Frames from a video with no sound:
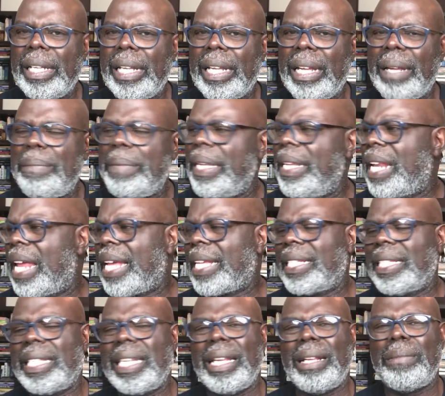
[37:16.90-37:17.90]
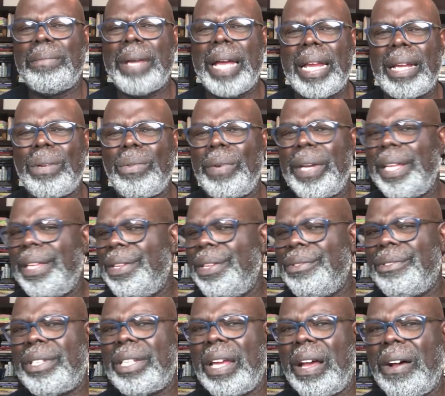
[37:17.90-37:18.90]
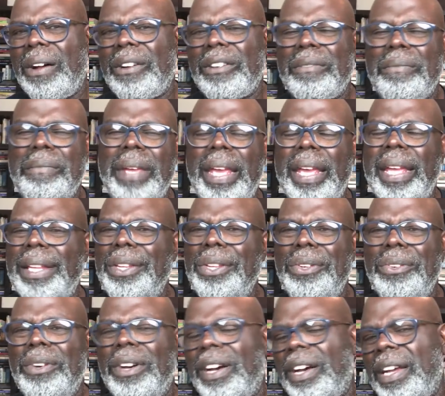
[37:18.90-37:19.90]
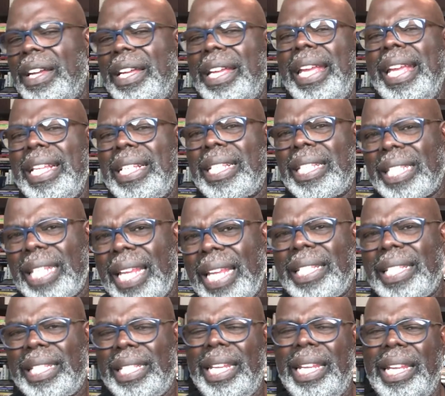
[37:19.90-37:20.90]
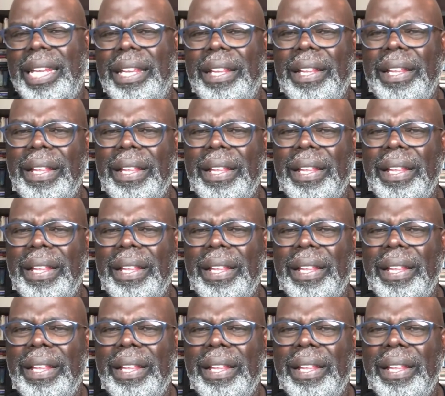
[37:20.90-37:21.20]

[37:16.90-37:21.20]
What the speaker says: I mean, I can tell by the way you talk, man. You are a sissy.